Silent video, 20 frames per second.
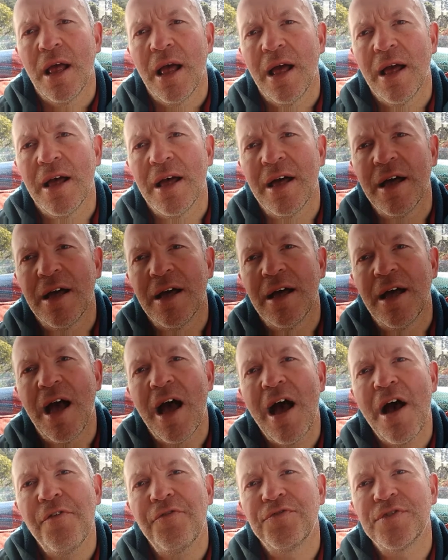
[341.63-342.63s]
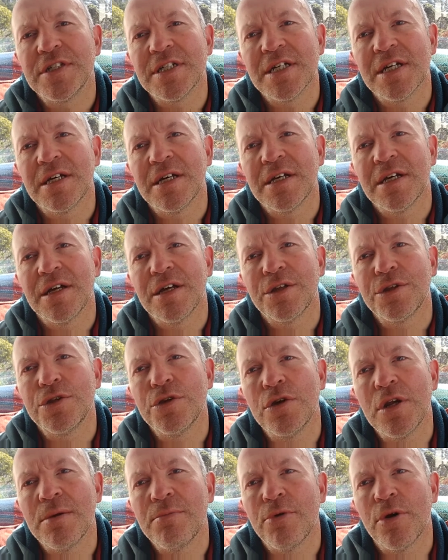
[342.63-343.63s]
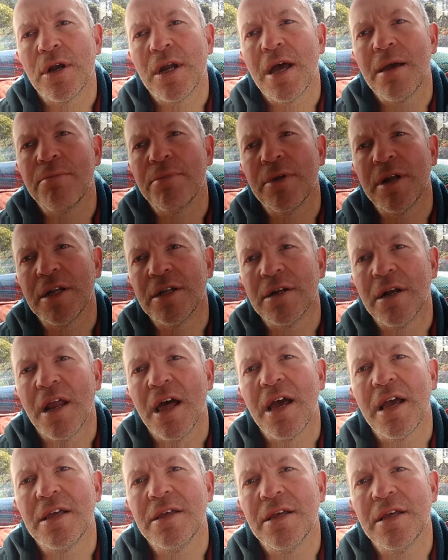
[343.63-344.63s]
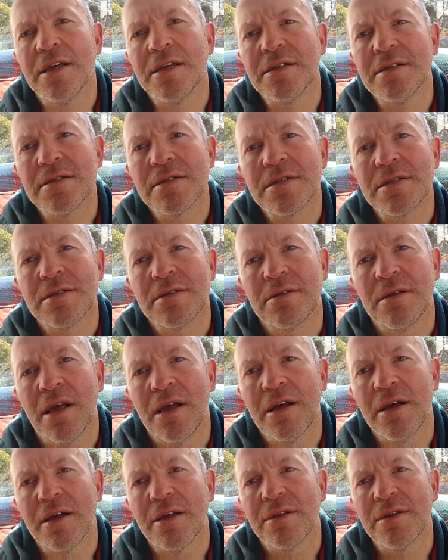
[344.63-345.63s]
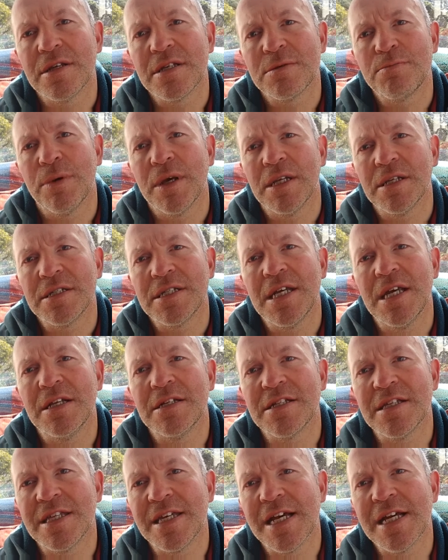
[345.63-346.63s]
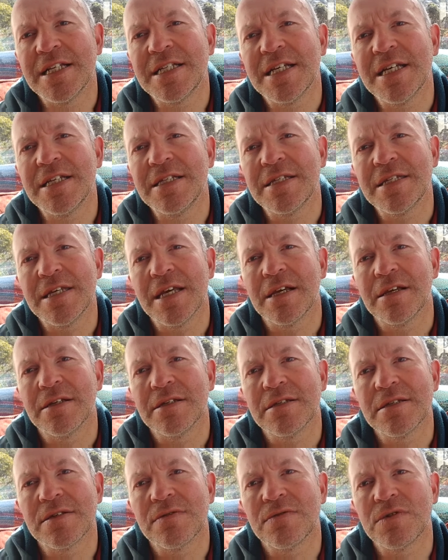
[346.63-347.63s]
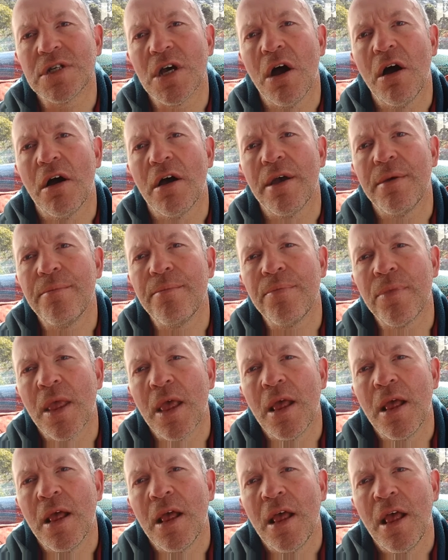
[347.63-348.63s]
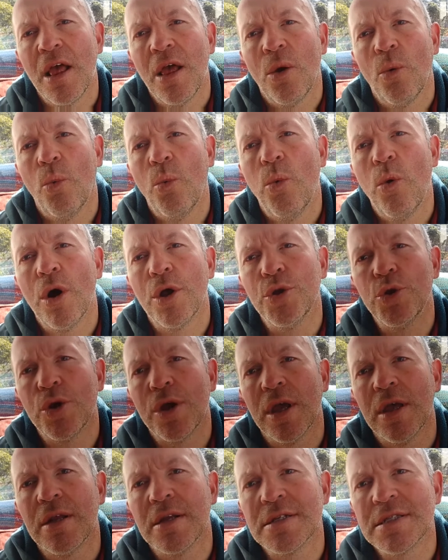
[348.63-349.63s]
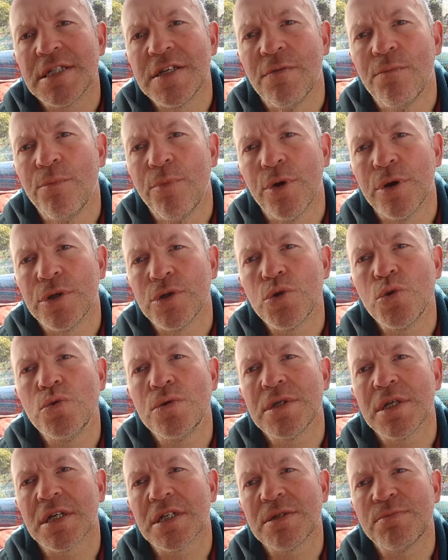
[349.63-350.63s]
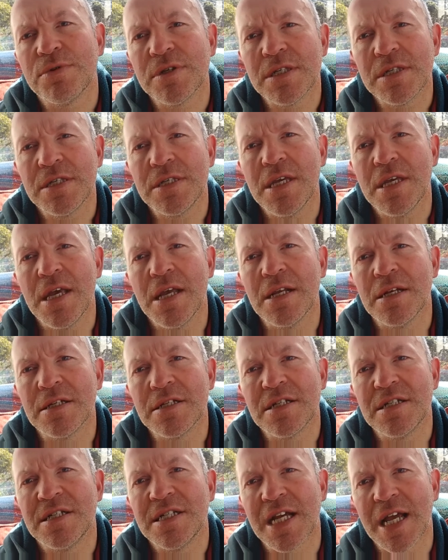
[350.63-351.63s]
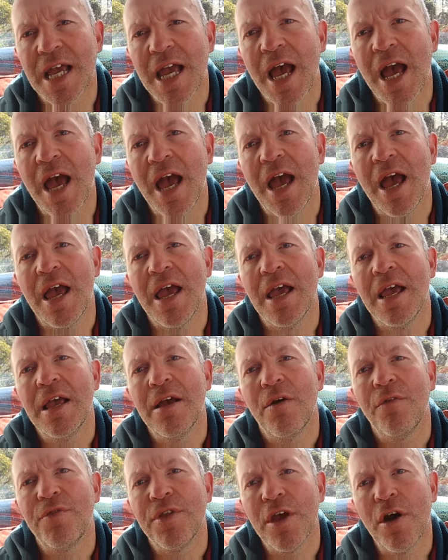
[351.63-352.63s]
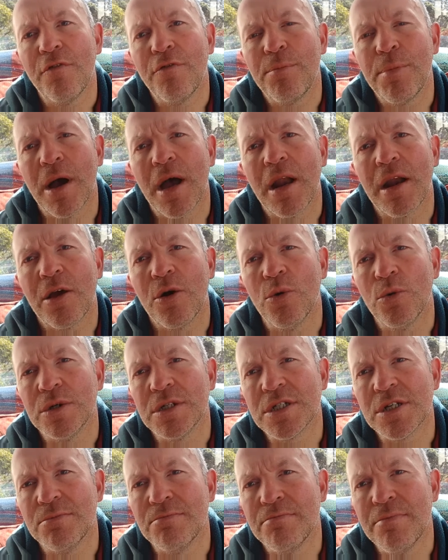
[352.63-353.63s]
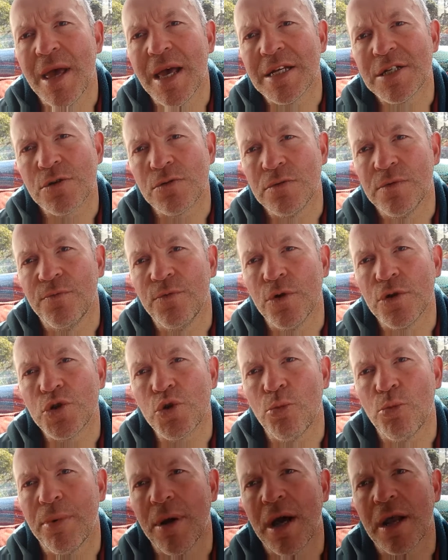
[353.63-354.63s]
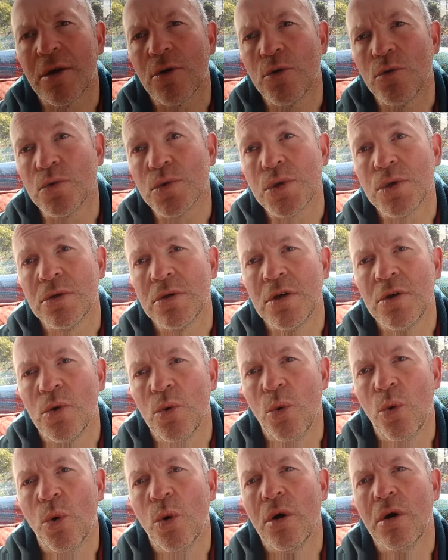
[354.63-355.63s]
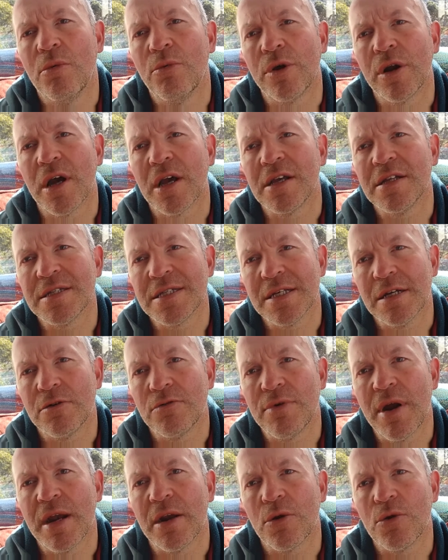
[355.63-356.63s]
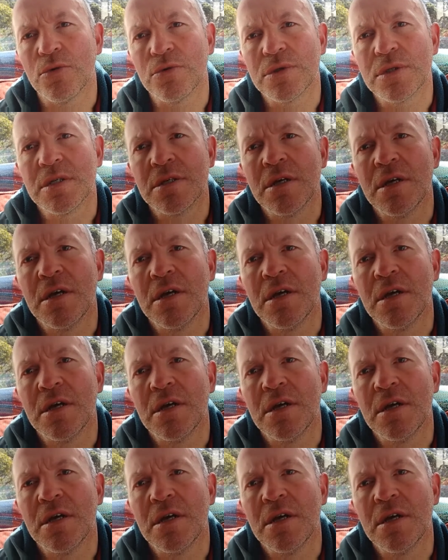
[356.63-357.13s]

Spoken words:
after 13.8 billion light years, there's been 10 to the 18 seconds of time. What you get is 7.26% decay of the alpha particle into matter and virtual particles, or what I consider radicals.